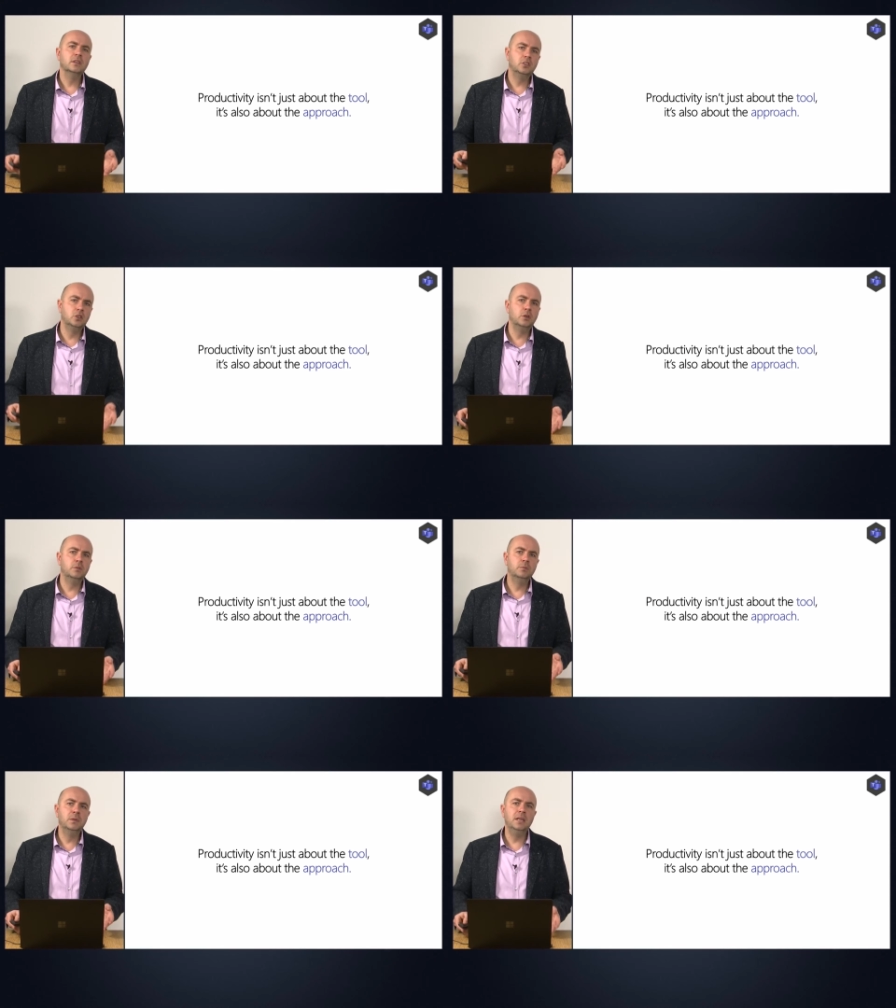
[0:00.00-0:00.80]

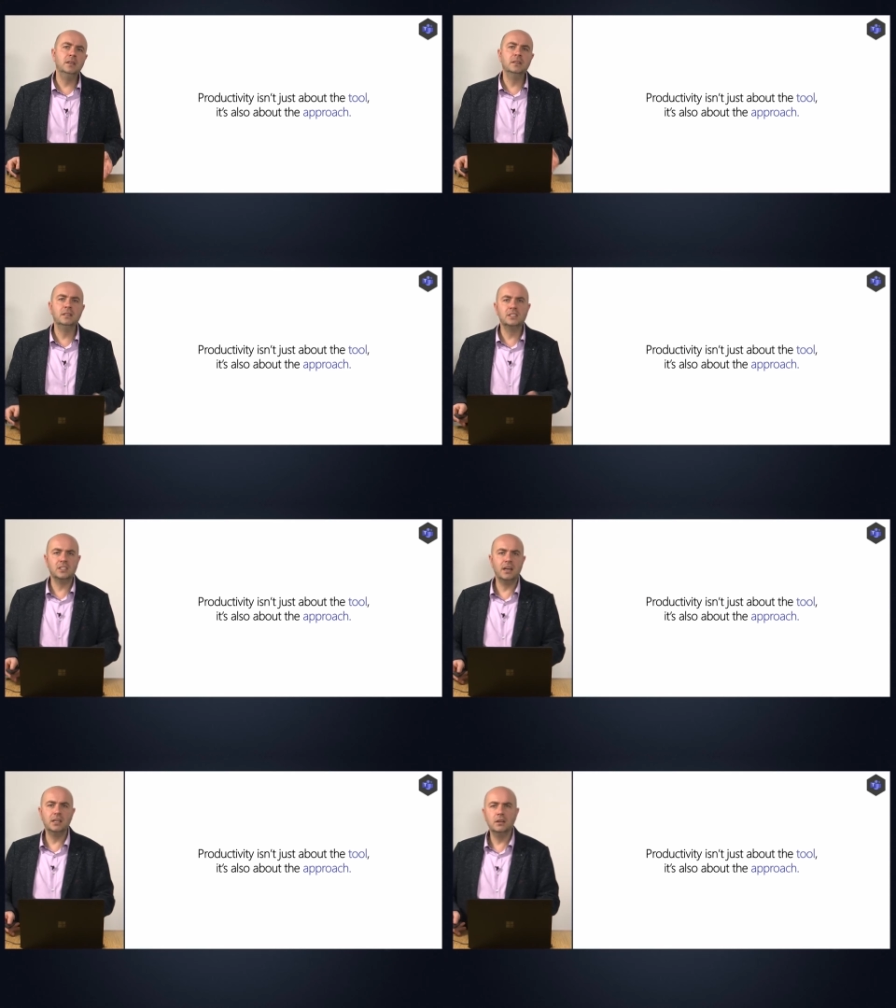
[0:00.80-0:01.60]
shouldn't be the
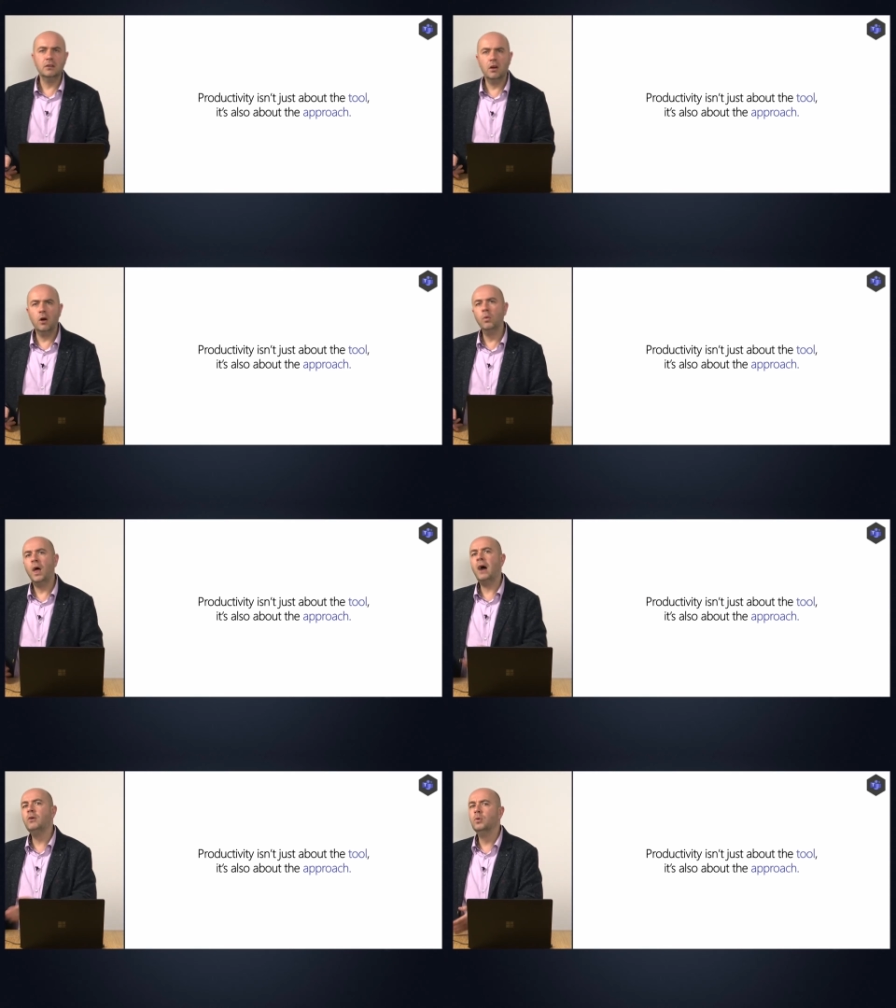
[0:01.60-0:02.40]
decider on
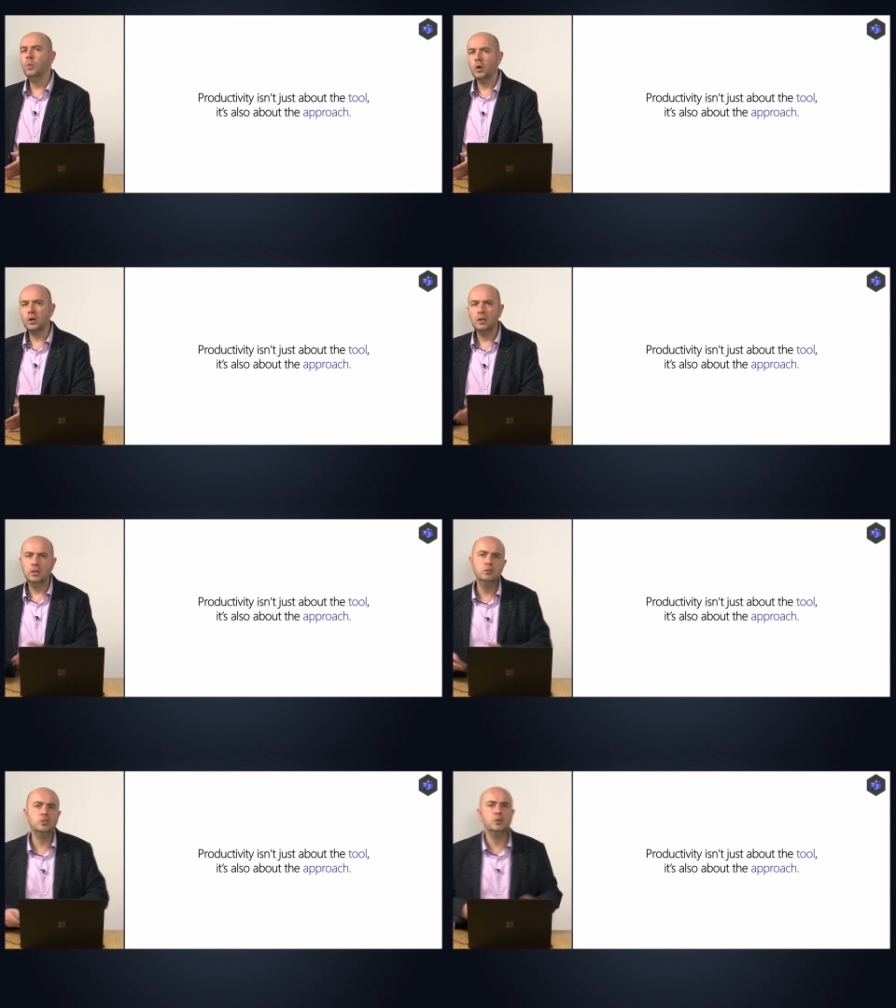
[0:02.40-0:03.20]
how you work.
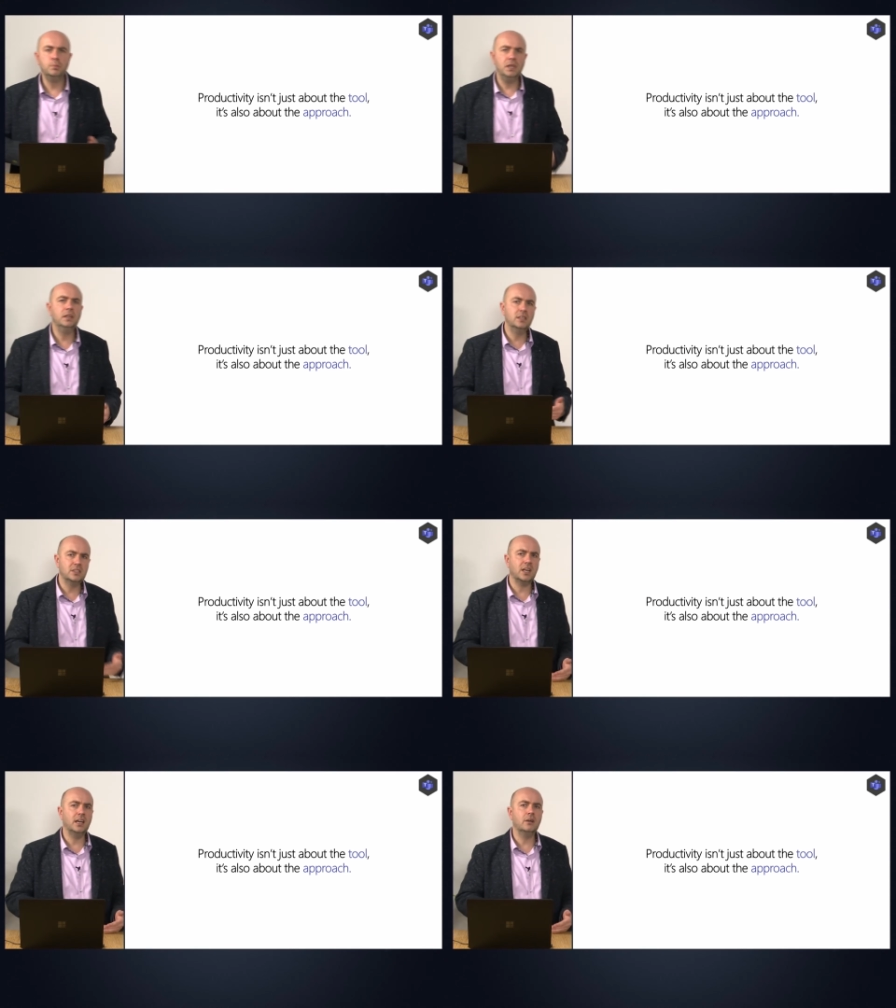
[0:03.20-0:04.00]
You should be the
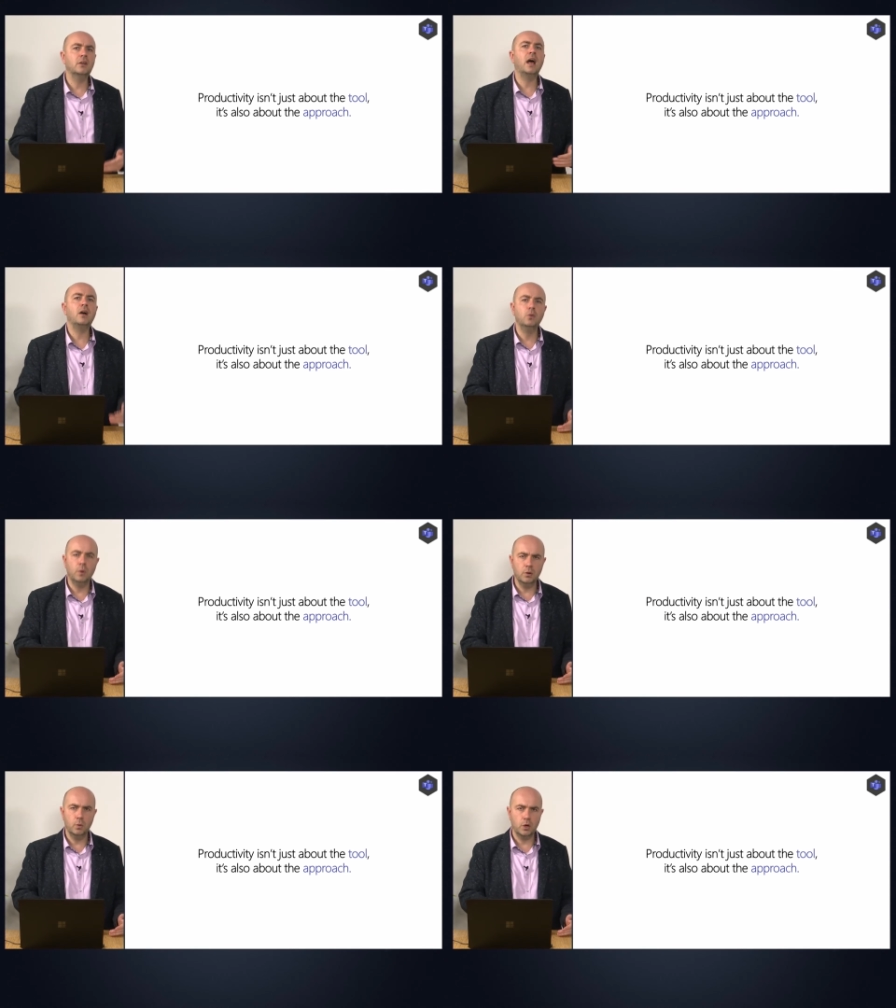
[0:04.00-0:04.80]
decider on how you want
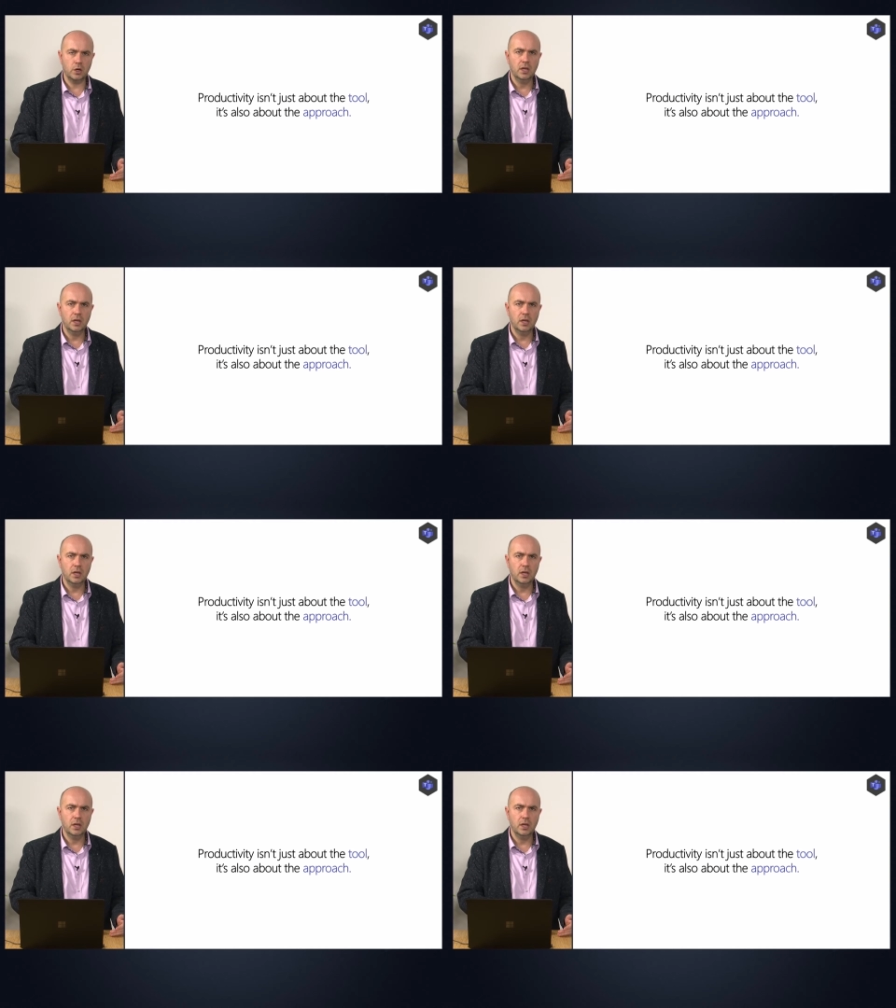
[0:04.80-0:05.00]
to work.